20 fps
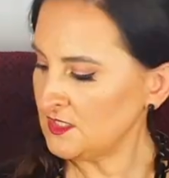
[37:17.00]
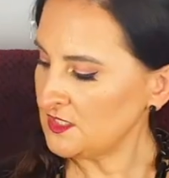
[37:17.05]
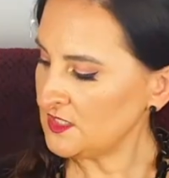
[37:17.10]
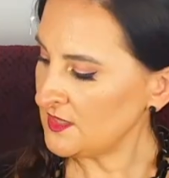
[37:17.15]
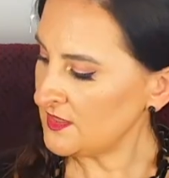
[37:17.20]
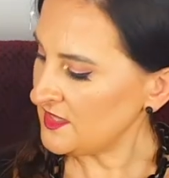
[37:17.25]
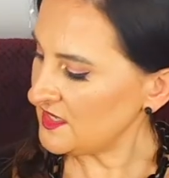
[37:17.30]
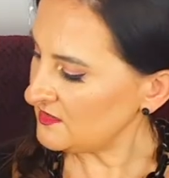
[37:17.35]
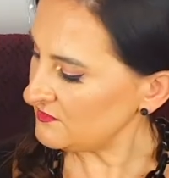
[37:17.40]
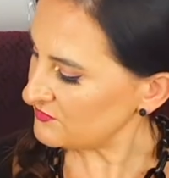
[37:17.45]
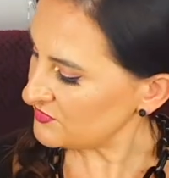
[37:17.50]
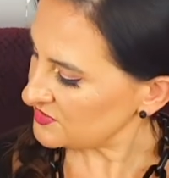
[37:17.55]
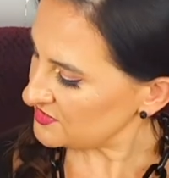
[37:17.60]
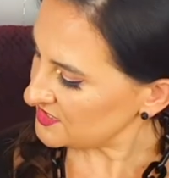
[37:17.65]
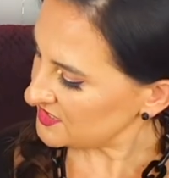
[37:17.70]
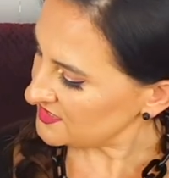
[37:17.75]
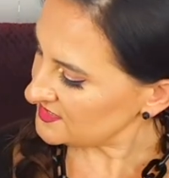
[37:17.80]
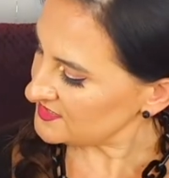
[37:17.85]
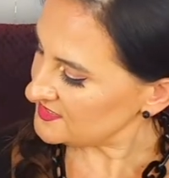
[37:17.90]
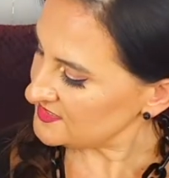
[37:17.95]
Number
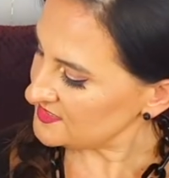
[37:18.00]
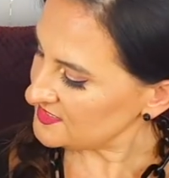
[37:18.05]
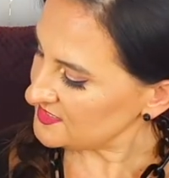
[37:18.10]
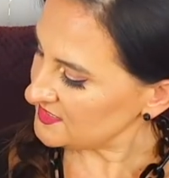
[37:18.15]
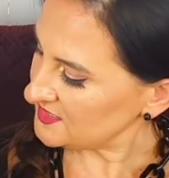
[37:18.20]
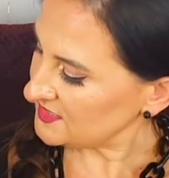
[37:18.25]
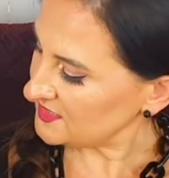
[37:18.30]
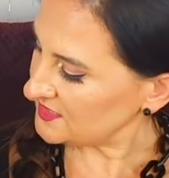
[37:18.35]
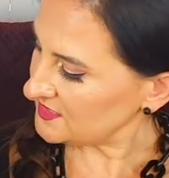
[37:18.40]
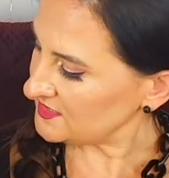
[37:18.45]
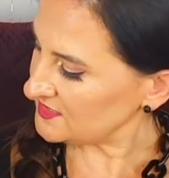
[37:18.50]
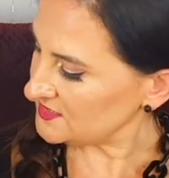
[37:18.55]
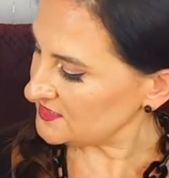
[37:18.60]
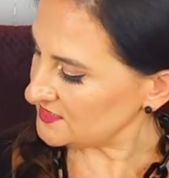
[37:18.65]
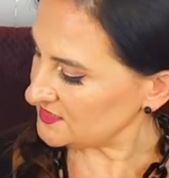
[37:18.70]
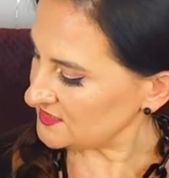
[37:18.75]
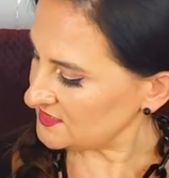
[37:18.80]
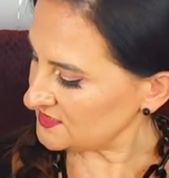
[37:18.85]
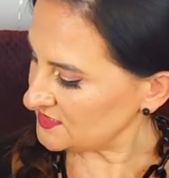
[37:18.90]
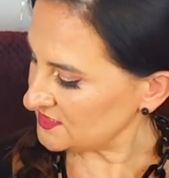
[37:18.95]
19
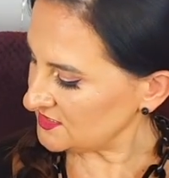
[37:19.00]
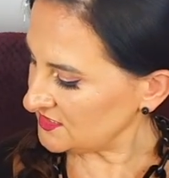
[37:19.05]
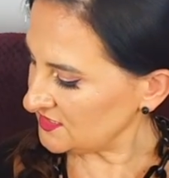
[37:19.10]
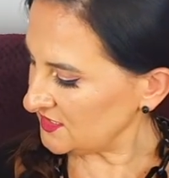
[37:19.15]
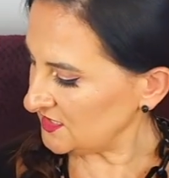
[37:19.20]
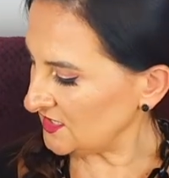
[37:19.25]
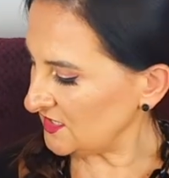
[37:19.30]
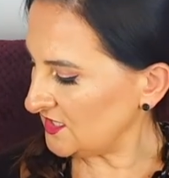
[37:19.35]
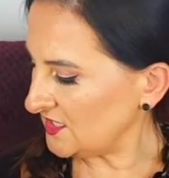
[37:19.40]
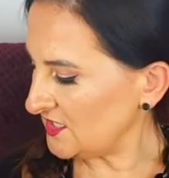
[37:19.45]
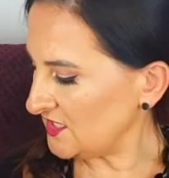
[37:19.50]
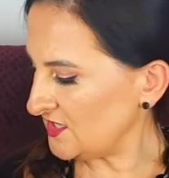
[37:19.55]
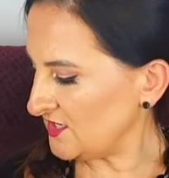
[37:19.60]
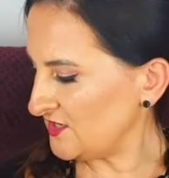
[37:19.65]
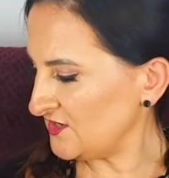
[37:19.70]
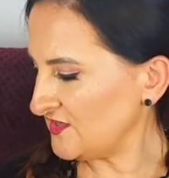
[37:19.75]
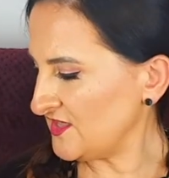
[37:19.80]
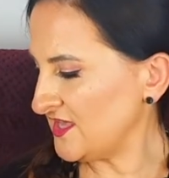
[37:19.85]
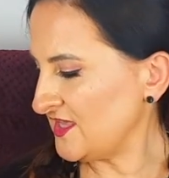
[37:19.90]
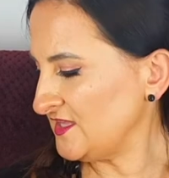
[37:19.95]

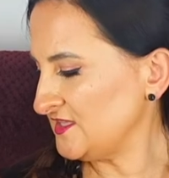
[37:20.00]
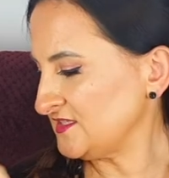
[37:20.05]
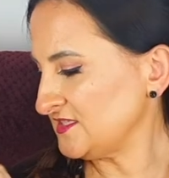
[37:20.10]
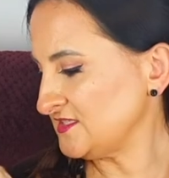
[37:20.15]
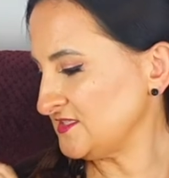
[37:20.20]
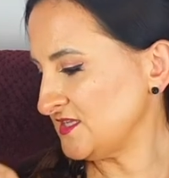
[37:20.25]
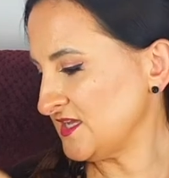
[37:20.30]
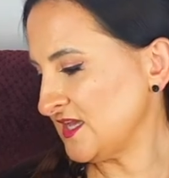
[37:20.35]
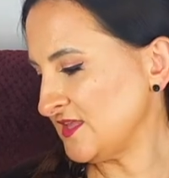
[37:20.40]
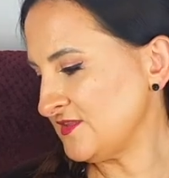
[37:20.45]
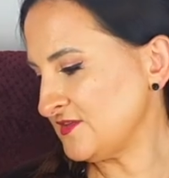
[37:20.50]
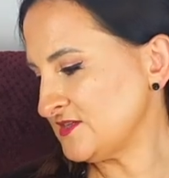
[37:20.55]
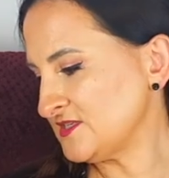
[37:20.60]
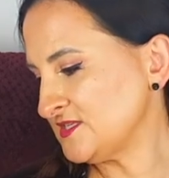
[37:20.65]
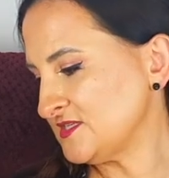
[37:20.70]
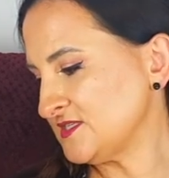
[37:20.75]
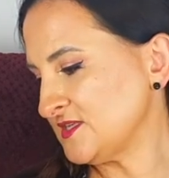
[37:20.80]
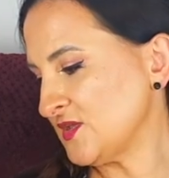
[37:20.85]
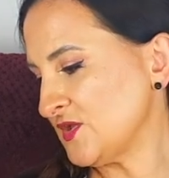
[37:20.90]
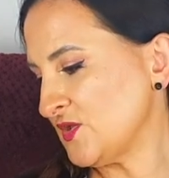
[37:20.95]
here, and another
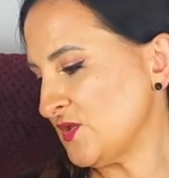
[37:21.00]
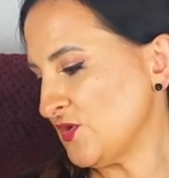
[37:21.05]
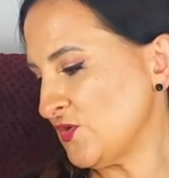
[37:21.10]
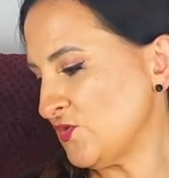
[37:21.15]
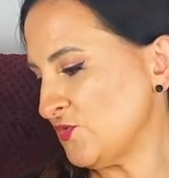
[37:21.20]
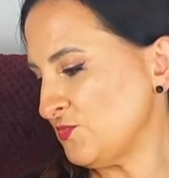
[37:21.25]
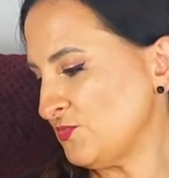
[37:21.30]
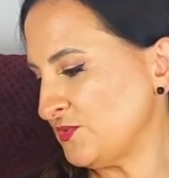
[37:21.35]
soap.